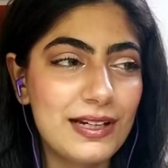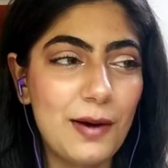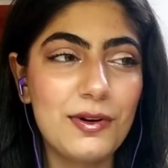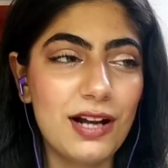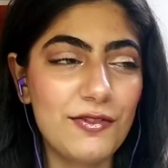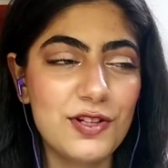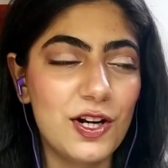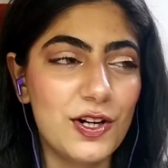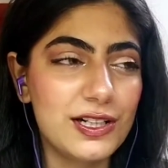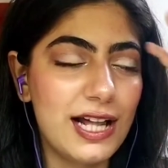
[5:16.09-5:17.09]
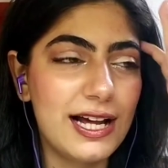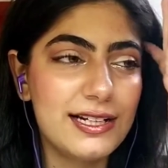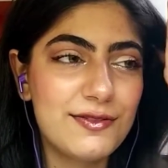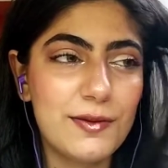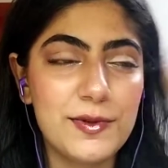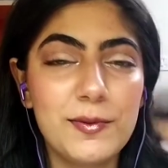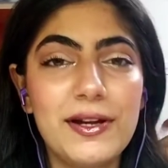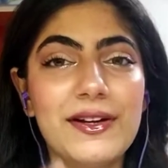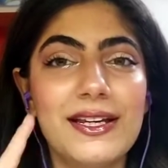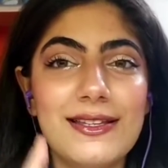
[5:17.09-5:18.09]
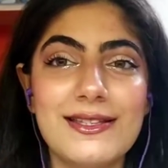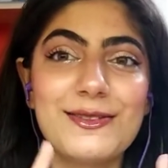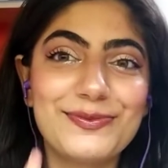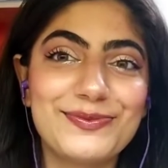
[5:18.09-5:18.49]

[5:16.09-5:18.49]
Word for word: and I would love to learn that from you berries.